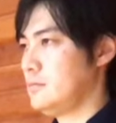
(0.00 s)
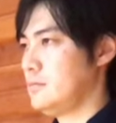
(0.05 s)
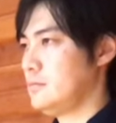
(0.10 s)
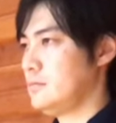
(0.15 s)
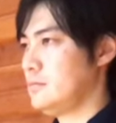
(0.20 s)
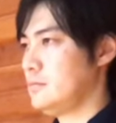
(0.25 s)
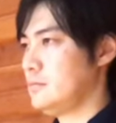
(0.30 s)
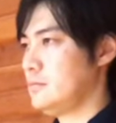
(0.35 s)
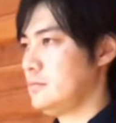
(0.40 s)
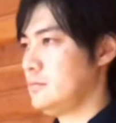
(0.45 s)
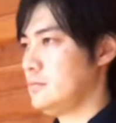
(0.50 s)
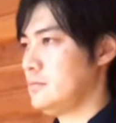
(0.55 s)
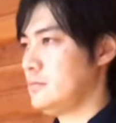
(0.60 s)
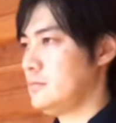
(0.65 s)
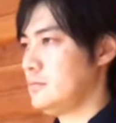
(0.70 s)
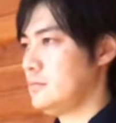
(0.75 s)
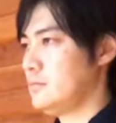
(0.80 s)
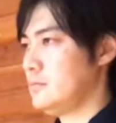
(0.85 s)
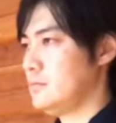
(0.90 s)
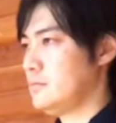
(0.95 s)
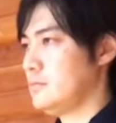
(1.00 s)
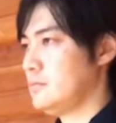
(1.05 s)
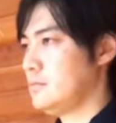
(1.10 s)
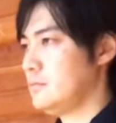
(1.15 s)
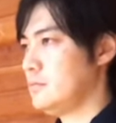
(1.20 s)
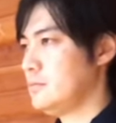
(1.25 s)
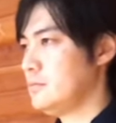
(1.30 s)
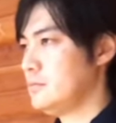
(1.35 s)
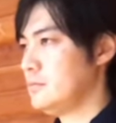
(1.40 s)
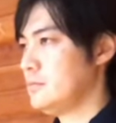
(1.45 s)

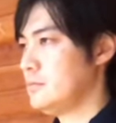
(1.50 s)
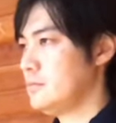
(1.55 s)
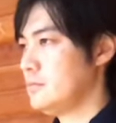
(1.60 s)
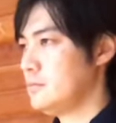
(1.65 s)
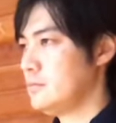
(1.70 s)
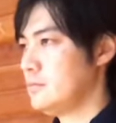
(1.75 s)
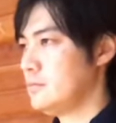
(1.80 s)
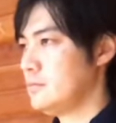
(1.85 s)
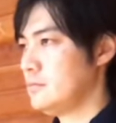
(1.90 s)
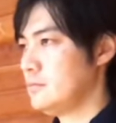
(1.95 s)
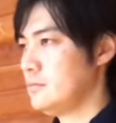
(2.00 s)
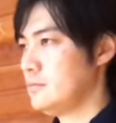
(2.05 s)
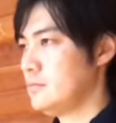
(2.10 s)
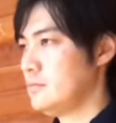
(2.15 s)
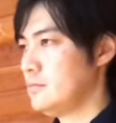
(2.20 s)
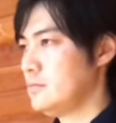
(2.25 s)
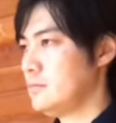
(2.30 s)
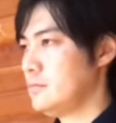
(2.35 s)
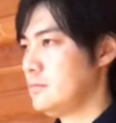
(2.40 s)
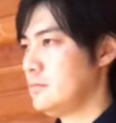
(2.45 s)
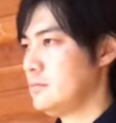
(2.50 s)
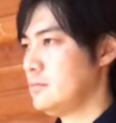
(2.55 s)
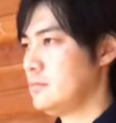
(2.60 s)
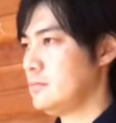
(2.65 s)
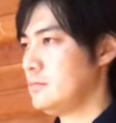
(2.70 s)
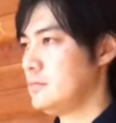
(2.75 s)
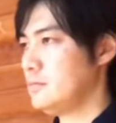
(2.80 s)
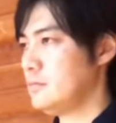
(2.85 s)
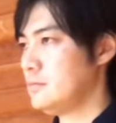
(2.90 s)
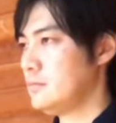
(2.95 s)

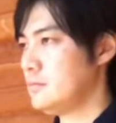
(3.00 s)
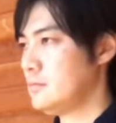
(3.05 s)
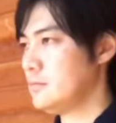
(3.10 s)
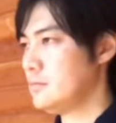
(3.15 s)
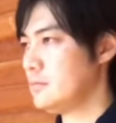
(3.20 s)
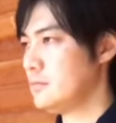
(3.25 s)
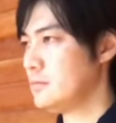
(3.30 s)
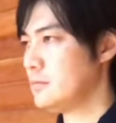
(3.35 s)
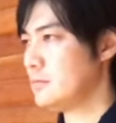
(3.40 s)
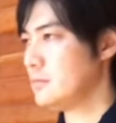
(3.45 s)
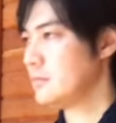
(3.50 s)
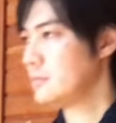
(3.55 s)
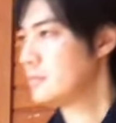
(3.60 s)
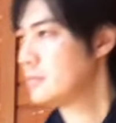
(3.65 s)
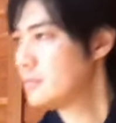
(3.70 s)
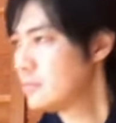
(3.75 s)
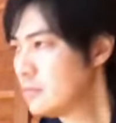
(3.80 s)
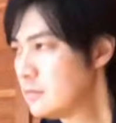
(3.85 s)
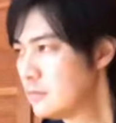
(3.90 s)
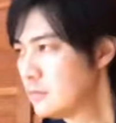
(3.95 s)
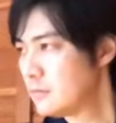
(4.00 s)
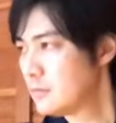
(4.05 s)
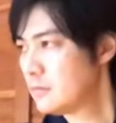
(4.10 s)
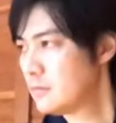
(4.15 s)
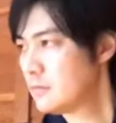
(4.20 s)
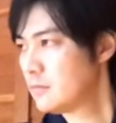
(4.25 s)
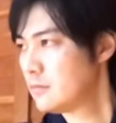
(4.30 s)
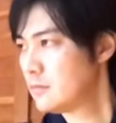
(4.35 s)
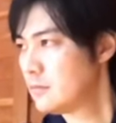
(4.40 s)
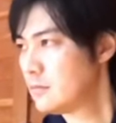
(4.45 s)

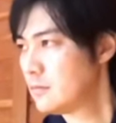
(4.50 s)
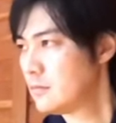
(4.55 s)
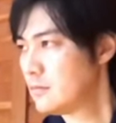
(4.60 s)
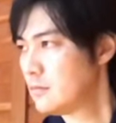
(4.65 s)
Nothing is said.